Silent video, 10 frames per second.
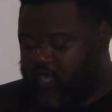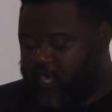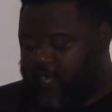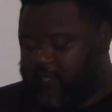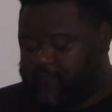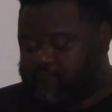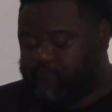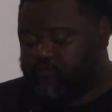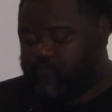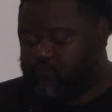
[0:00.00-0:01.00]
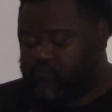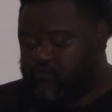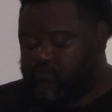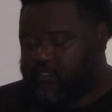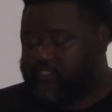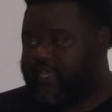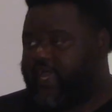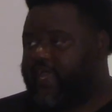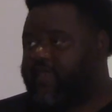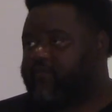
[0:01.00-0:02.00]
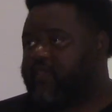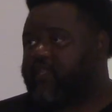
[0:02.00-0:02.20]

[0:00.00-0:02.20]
The time